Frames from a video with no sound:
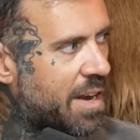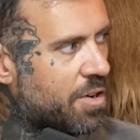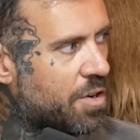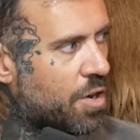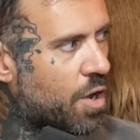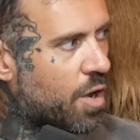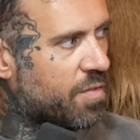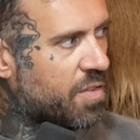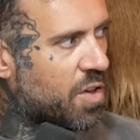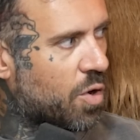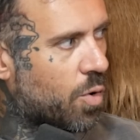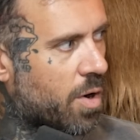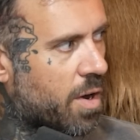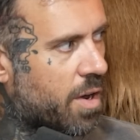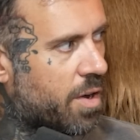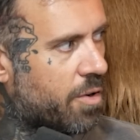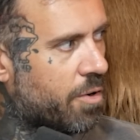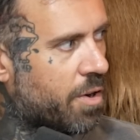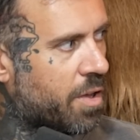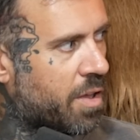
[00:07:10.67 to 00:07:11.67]
I don't yep. know if you were
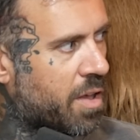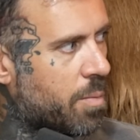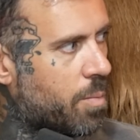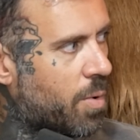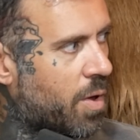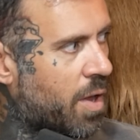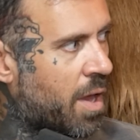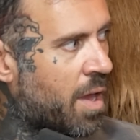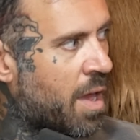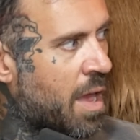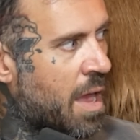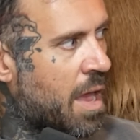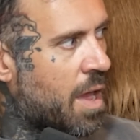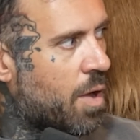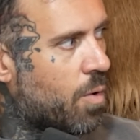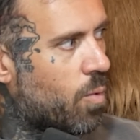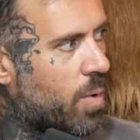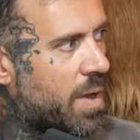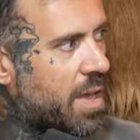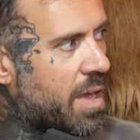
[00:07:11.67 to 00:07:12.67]
hit really, but
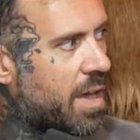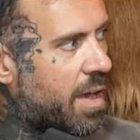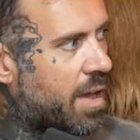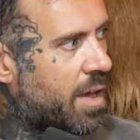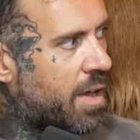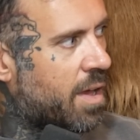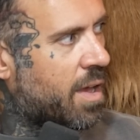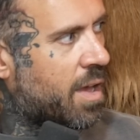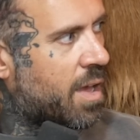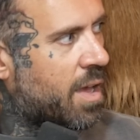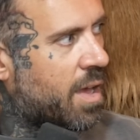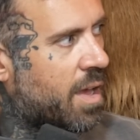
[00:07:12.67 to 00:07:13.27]
we. I uh, mean, dude,